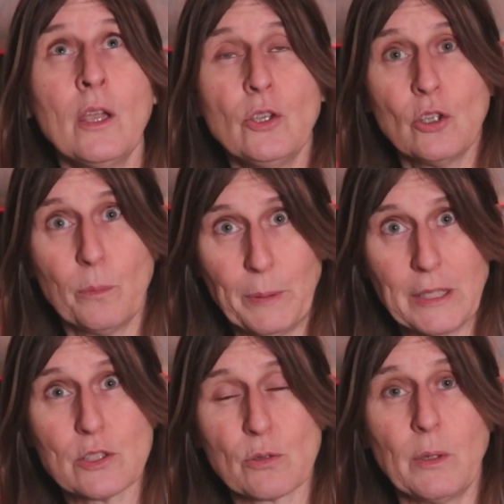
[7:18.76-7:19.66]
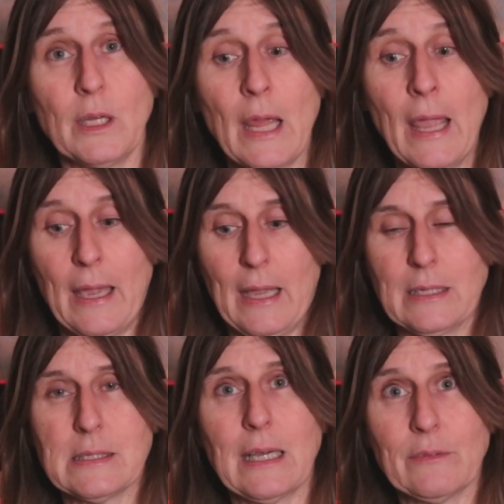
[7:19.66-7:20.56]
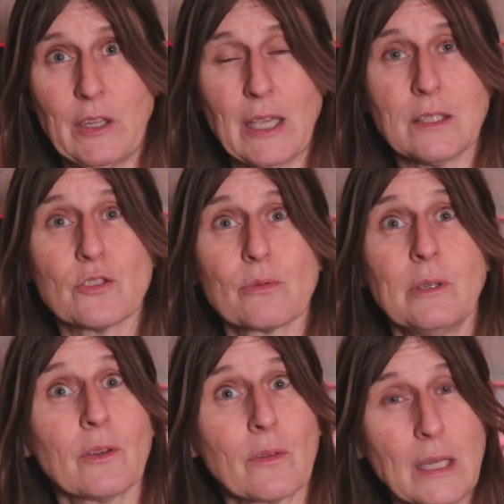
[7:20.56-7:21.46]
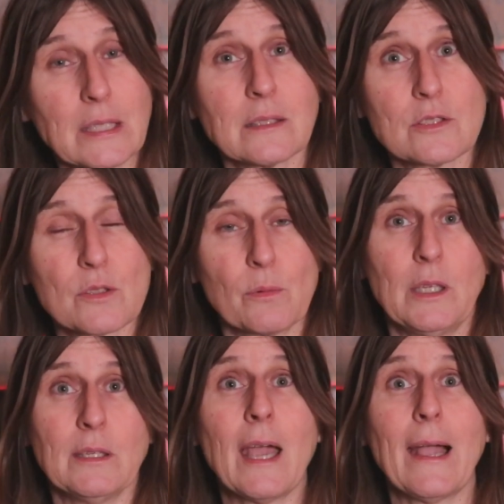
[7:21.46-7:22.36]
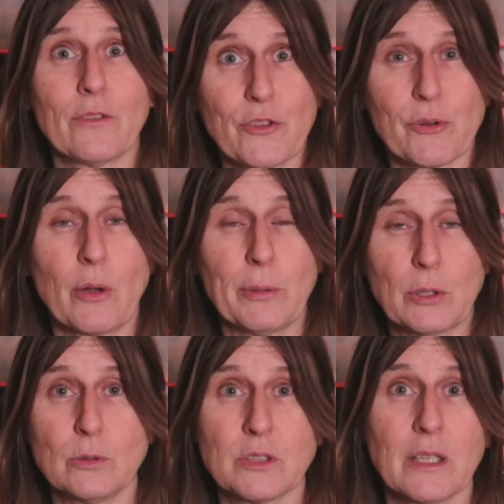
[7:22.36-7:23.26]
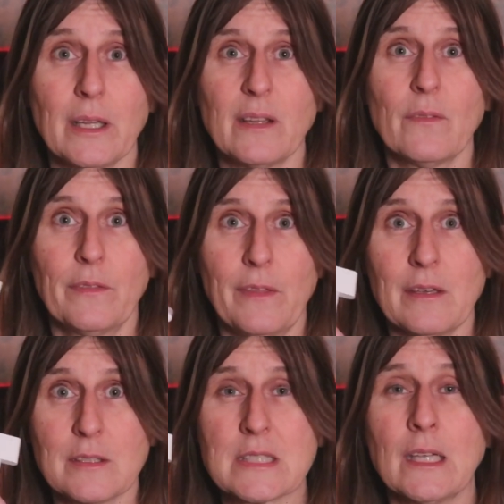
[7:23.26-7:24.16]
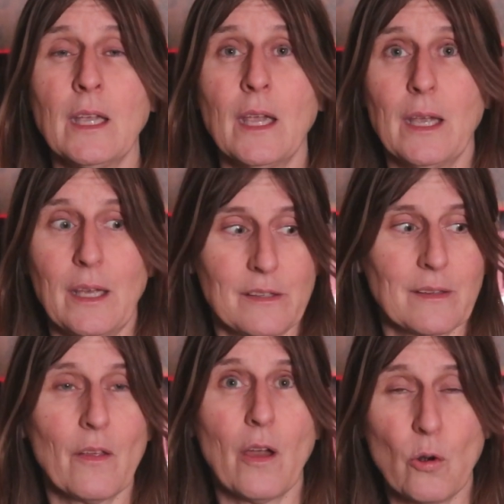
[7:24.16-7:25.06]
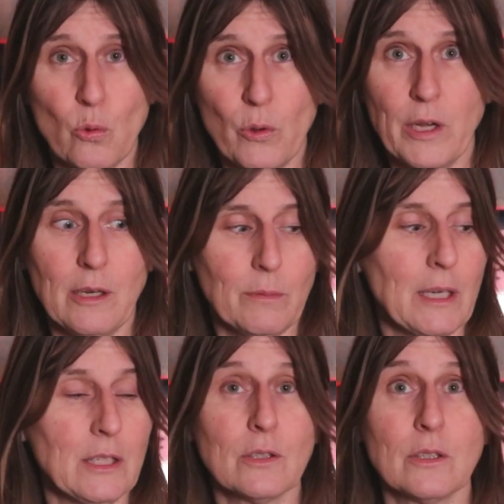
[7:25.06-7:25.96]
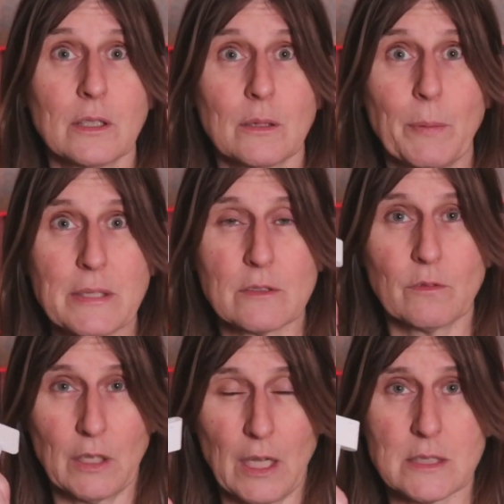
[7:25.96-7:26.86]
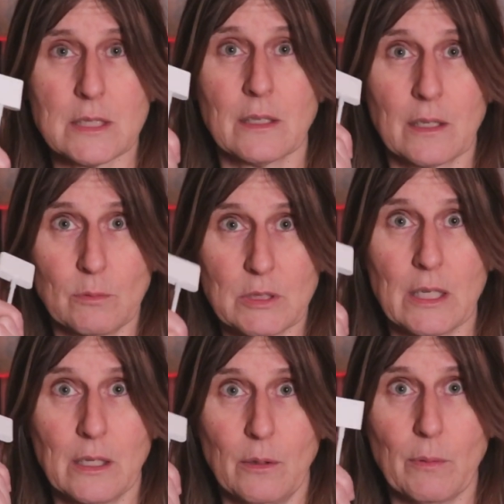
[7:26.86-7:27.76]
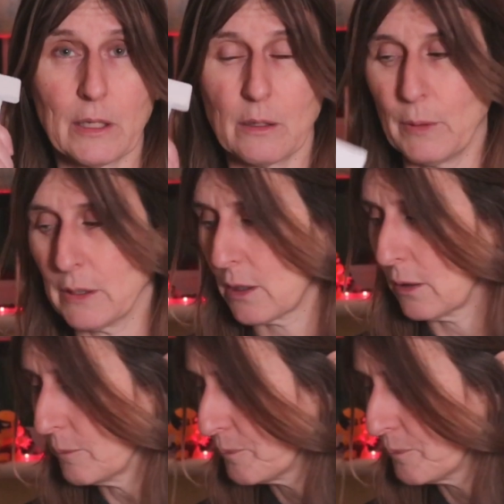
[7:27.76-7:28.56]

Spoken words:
your big screen and have the edit screen on the little screen and scrub accordingly. This is a really, really good bit of kit, and I would highly recommend it.